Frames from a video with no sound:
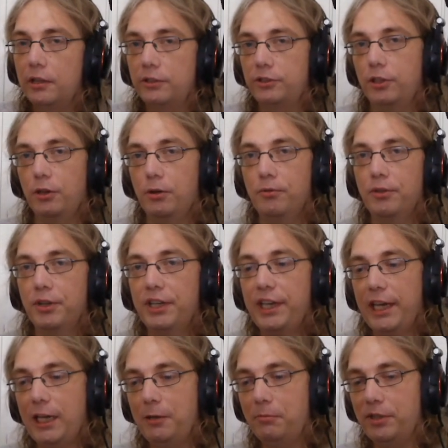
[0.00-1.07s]
So the
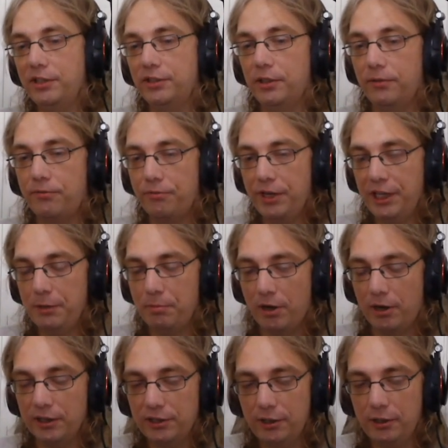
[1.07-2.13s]
game is a 3D
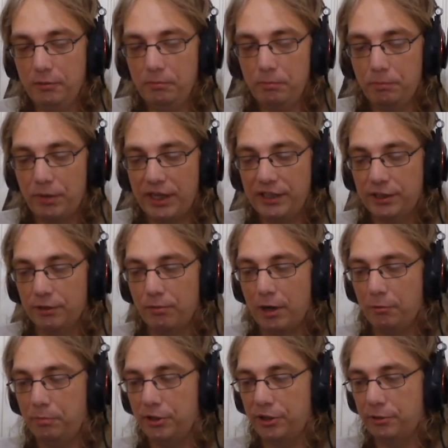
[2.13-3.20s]
puzzler based
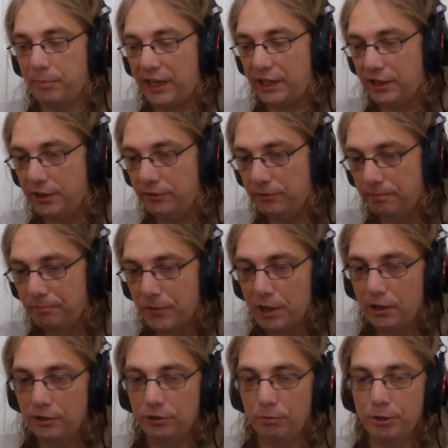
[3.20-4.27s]
around perspective.
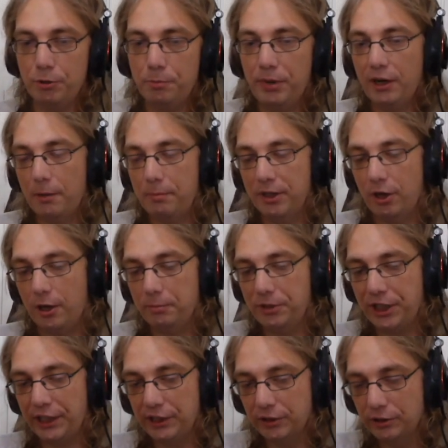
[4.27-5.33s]
So when you pick up an
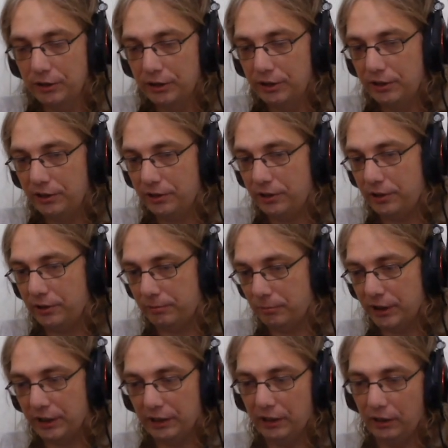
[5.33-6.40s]
object,
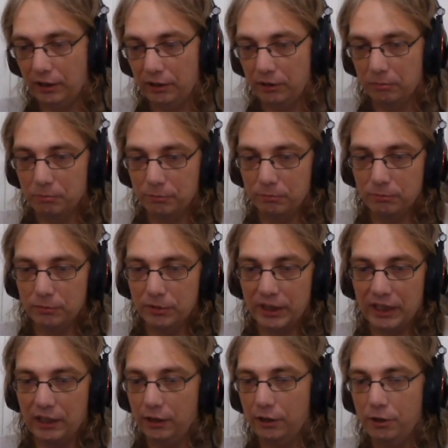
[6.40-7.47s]
it'll
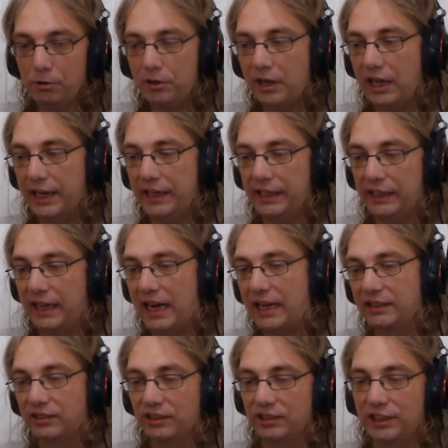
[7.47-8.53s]
look like it
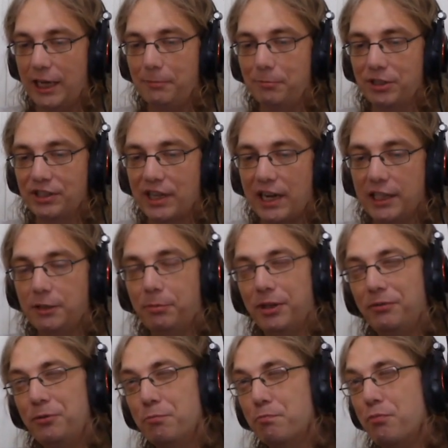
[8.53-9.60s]
has the same size, but
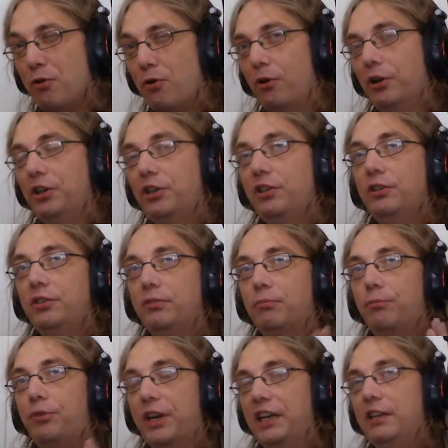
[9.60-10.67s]
if you point it
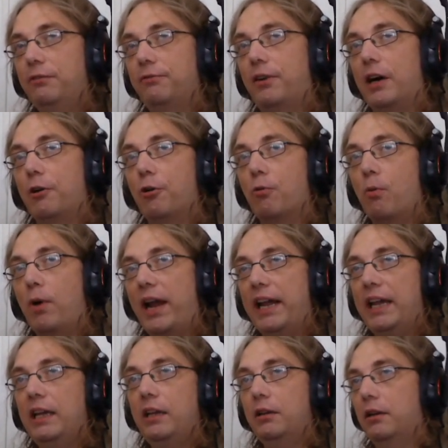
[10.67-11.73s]
really far
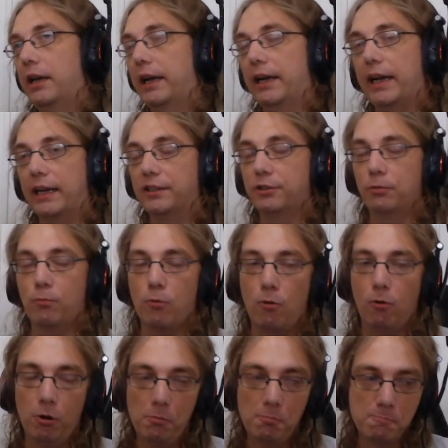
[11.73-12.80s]
away, like against a
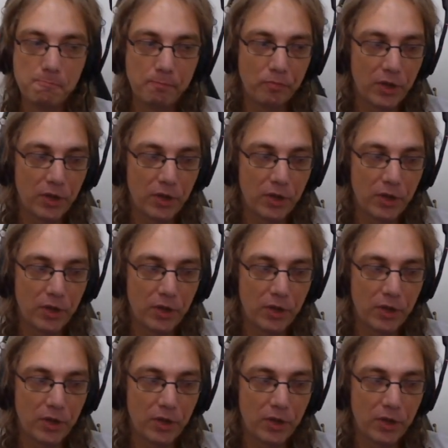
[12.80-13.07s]
wall,